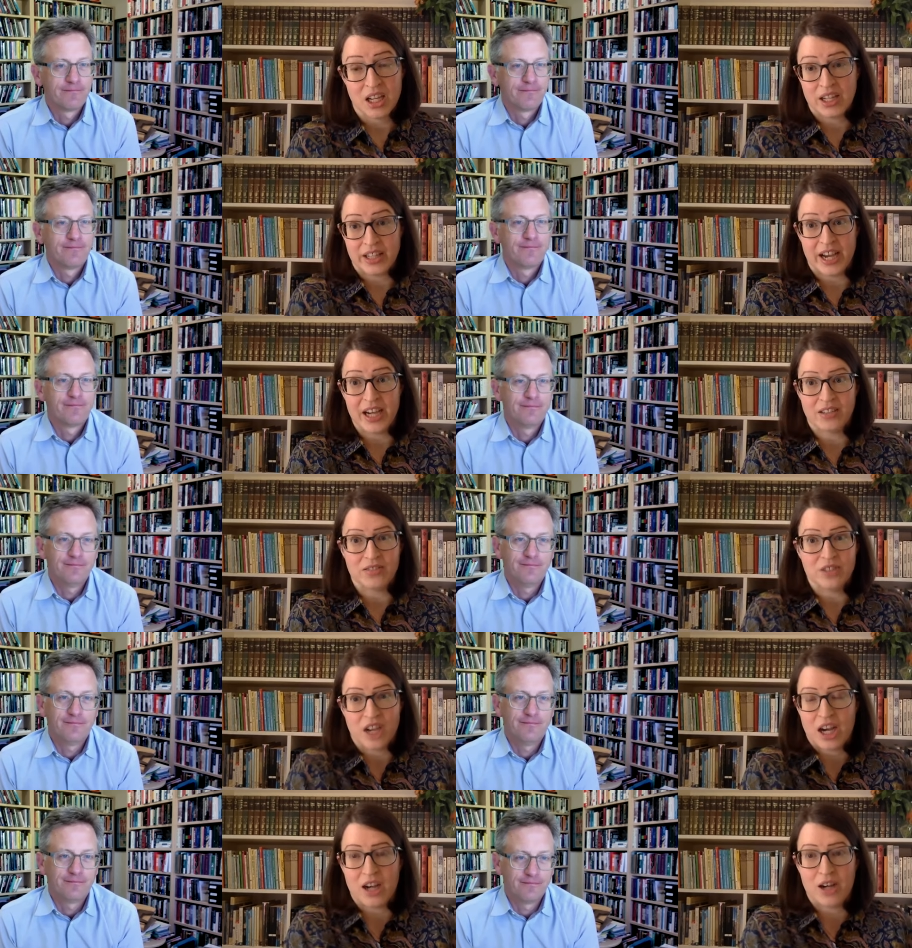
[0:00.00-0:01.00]
Speaker 1: Yeah,
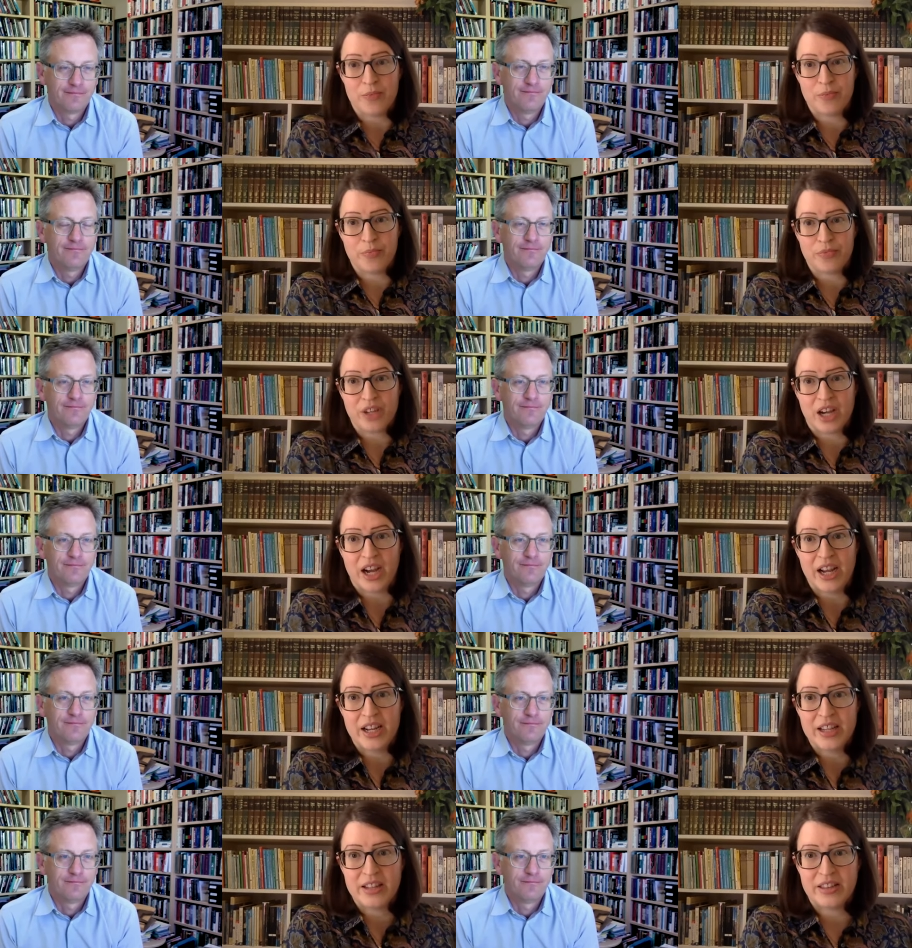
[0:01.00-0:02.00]

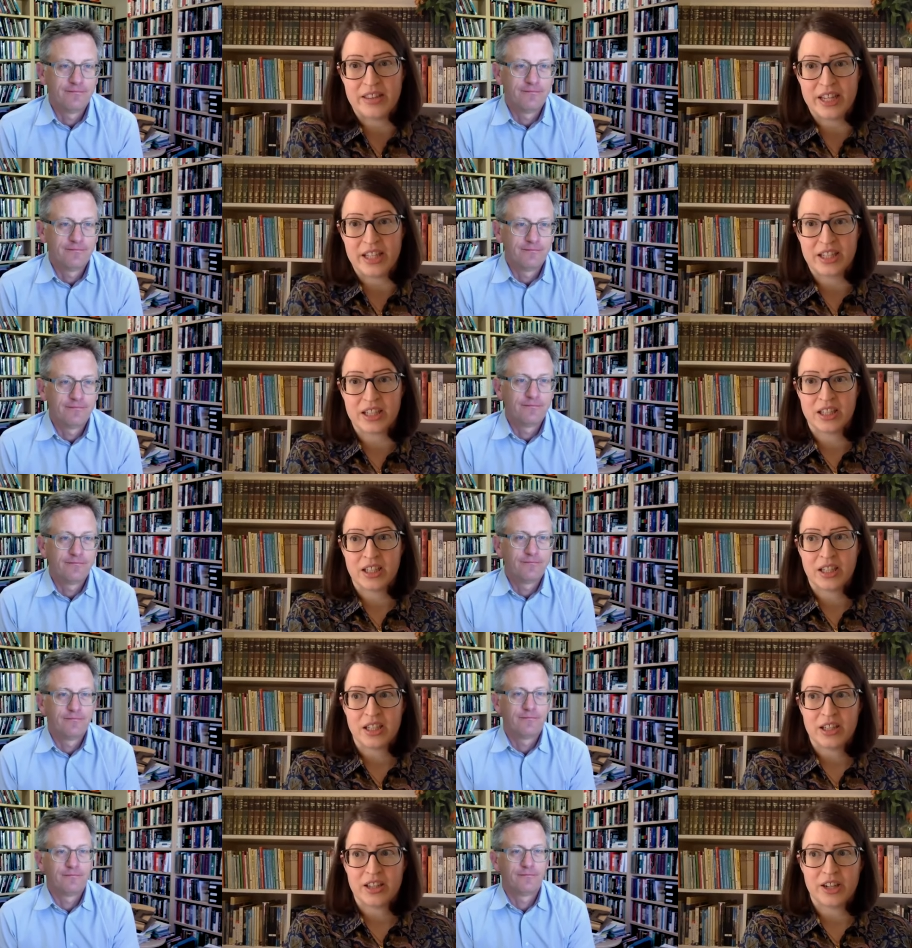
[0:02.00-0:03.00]
I think
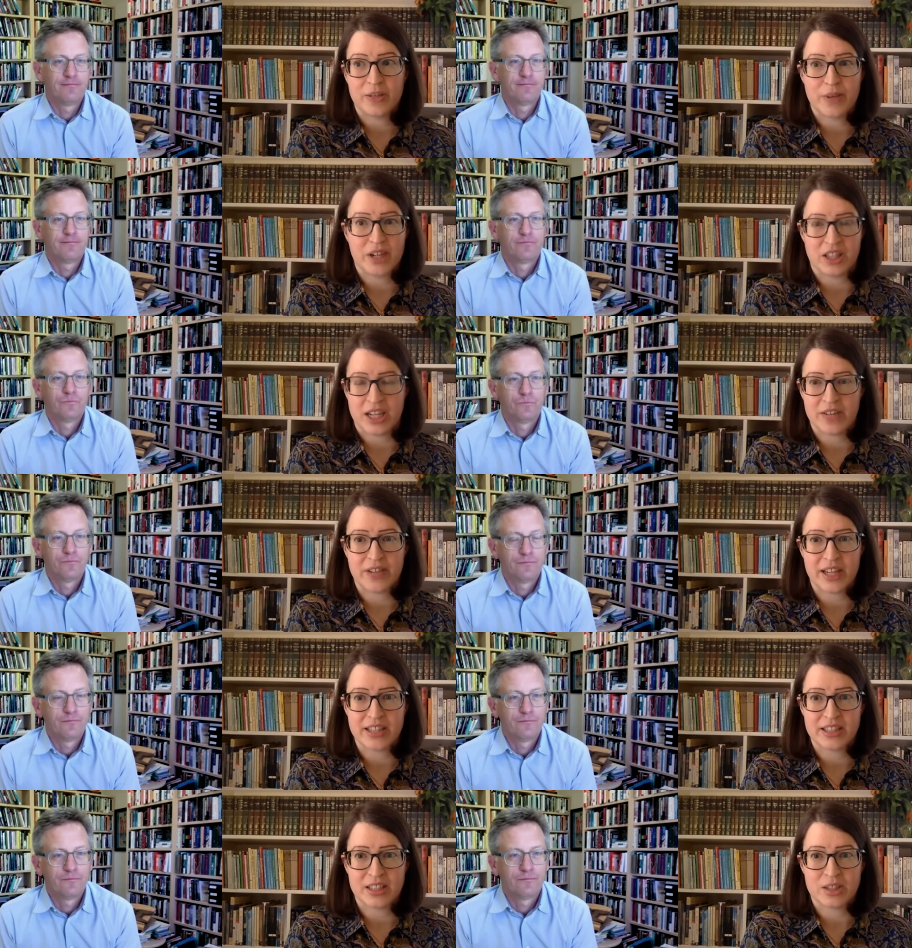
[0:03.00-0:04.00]
there have been a lot of
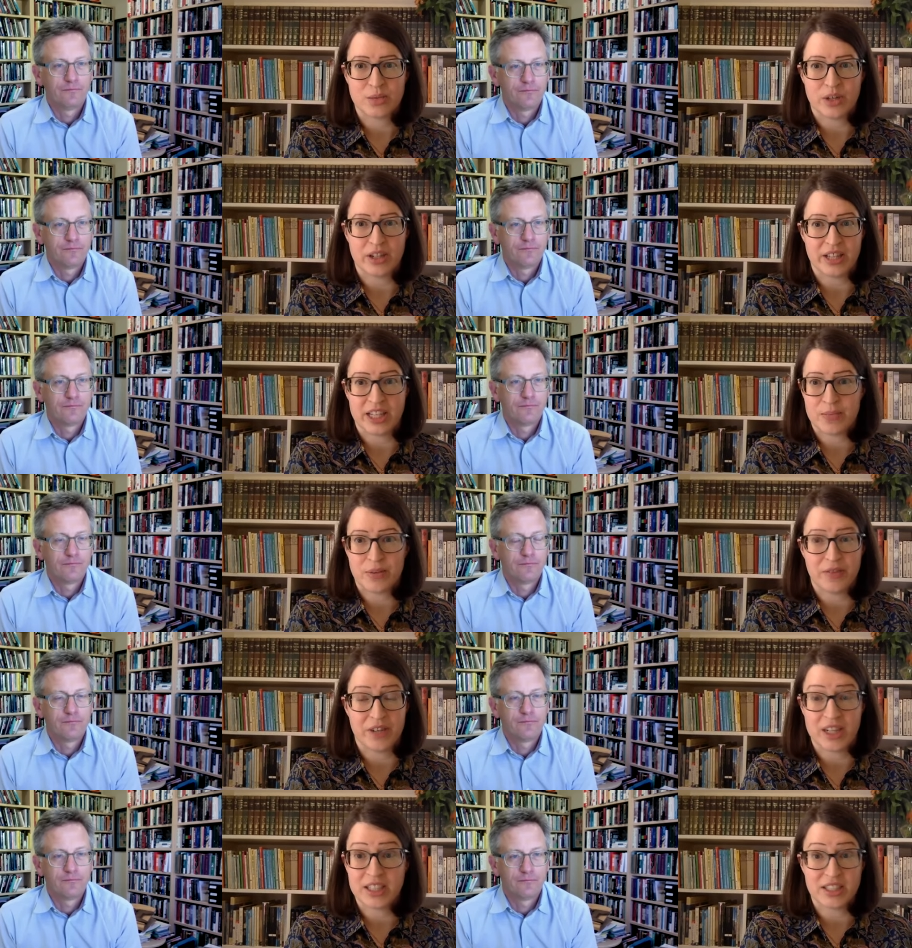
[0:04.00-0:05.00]
cases where that's been
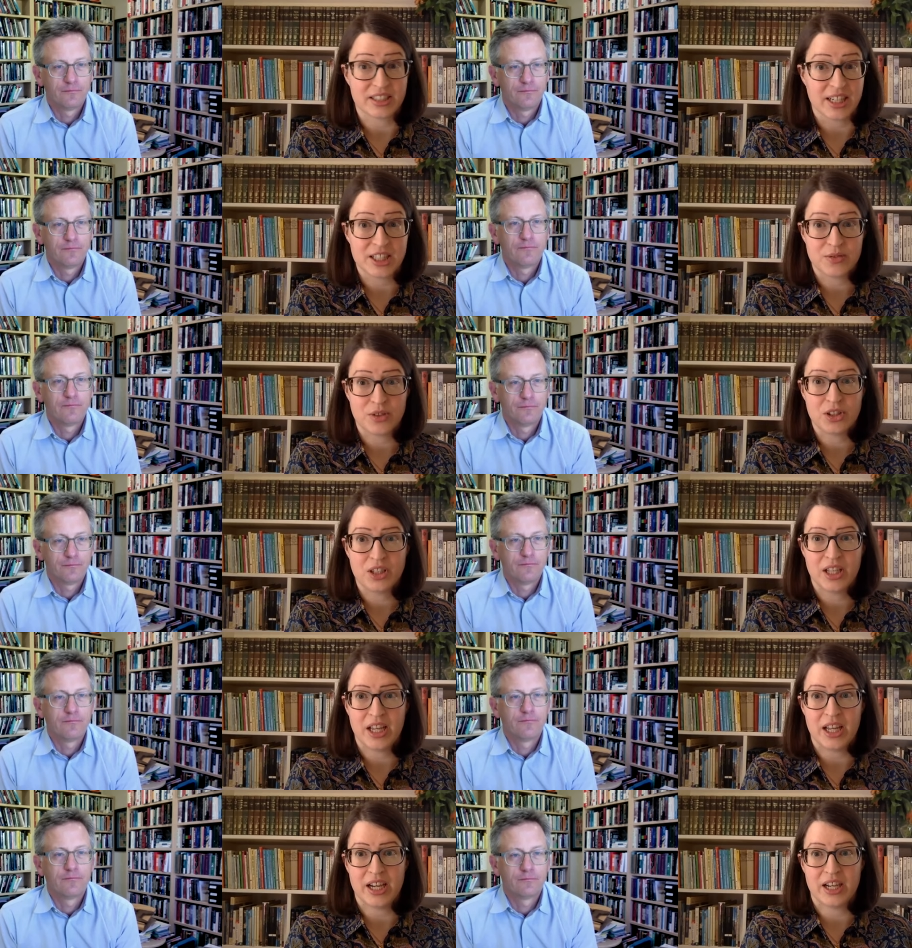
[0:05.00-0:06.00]
very successful,
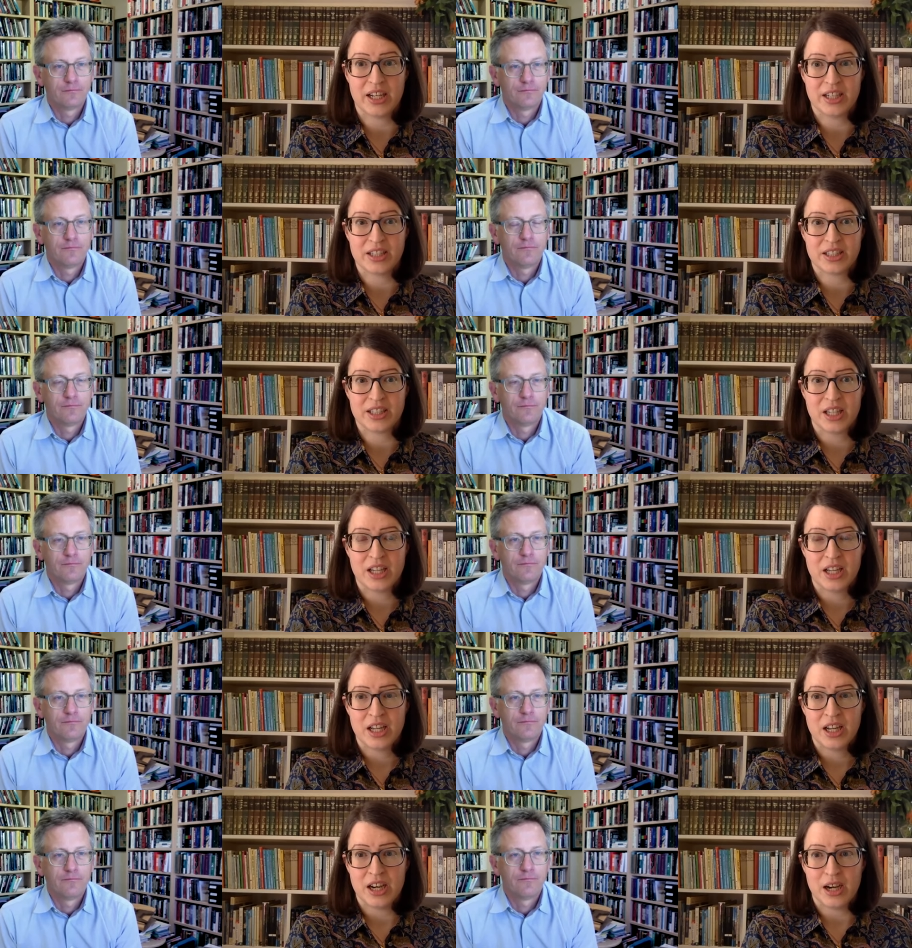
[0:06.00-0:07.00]
and
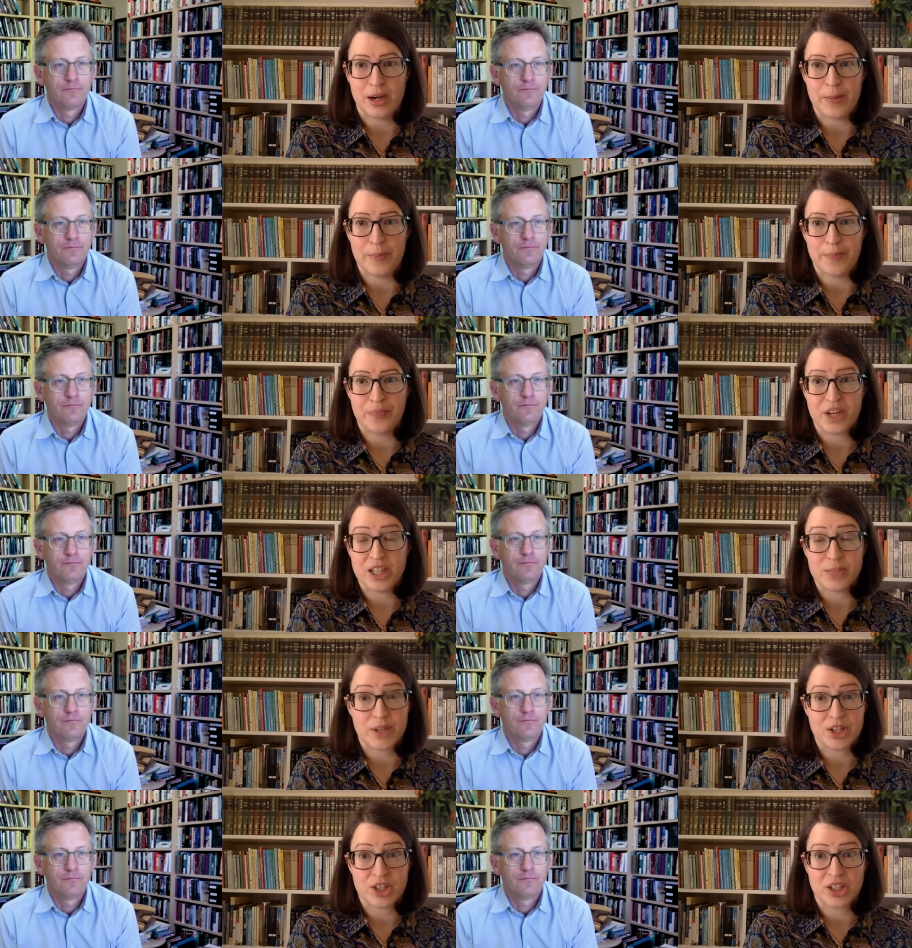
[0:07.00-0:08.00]

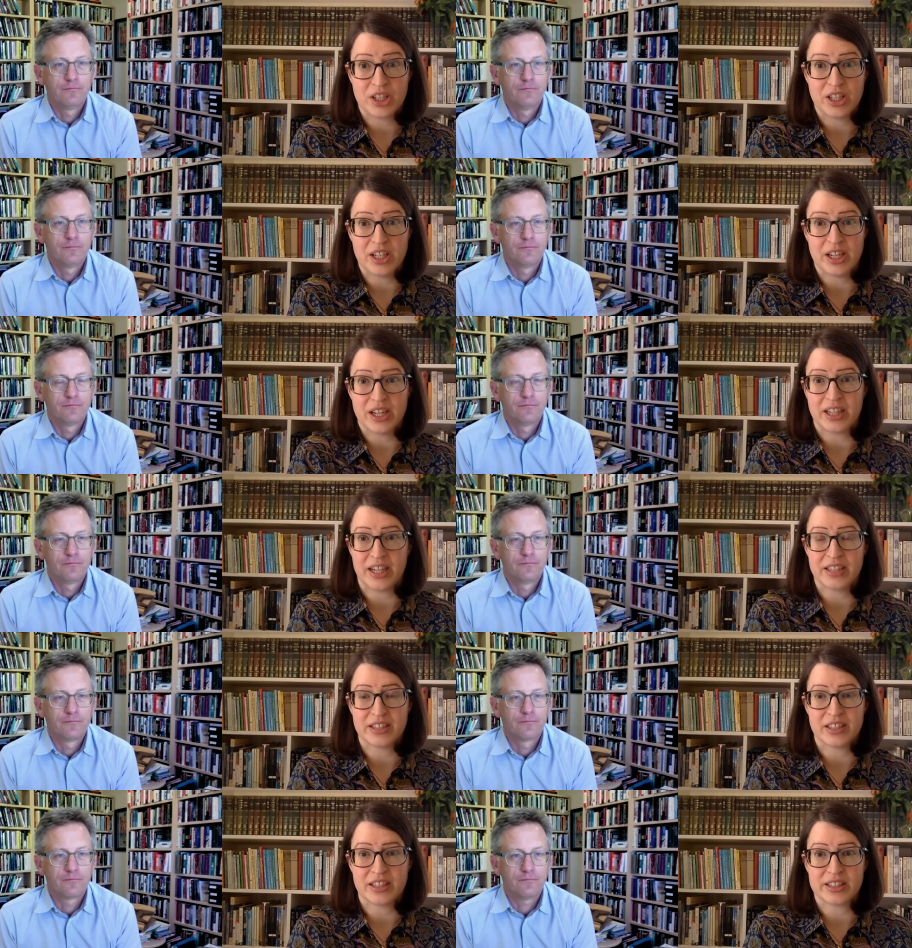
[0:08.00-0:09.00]
especially in
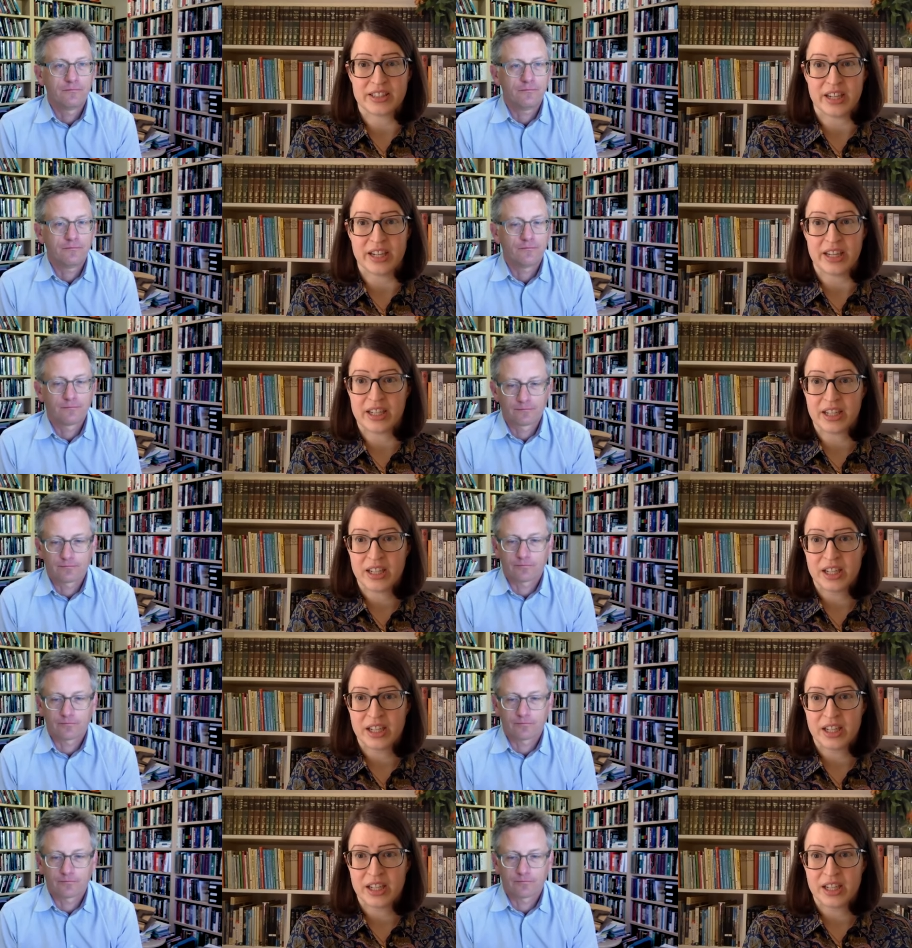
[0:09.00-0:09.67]
cases like